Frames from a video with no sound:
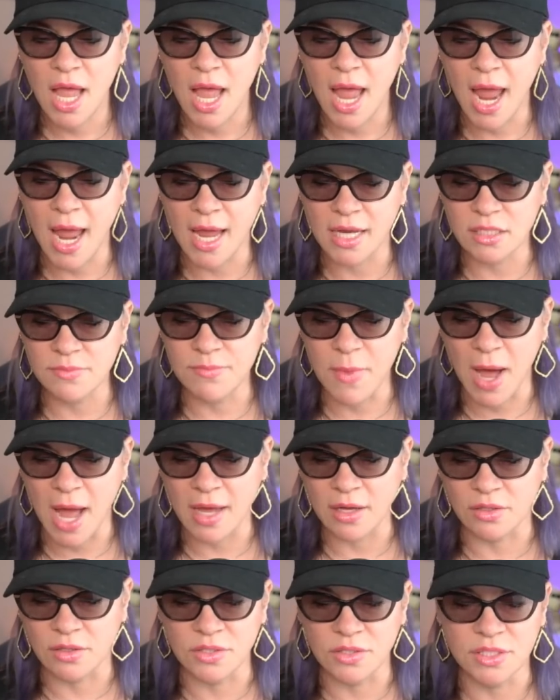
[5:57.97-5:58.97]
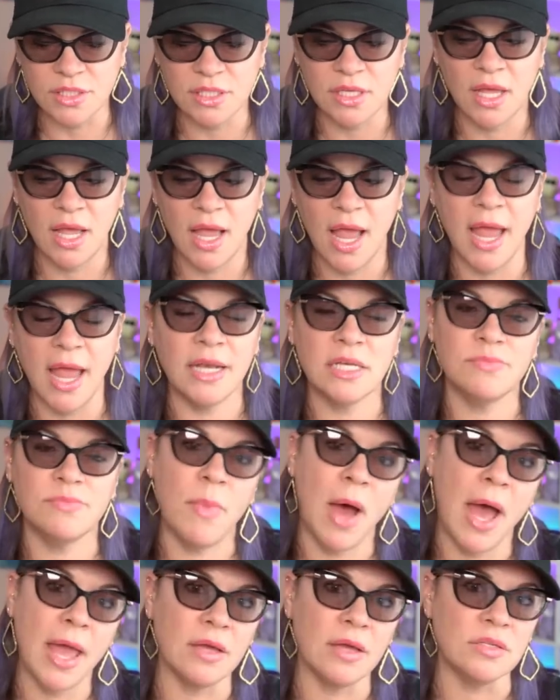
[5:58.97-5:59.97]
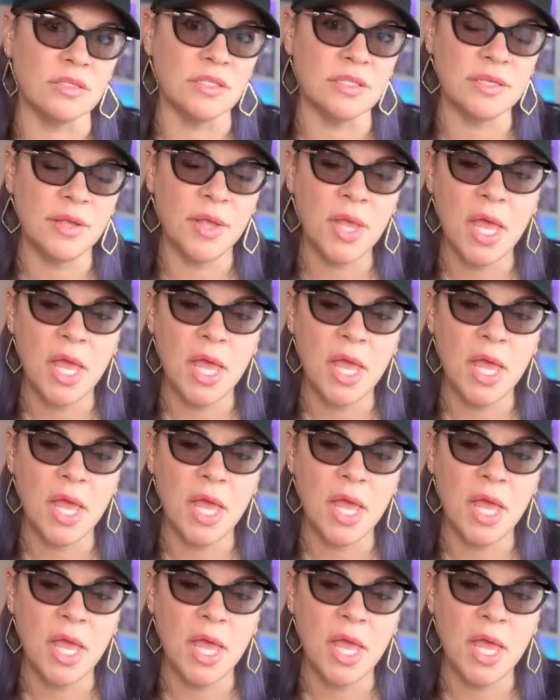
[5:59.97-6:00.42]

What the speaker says: and miles, and miles.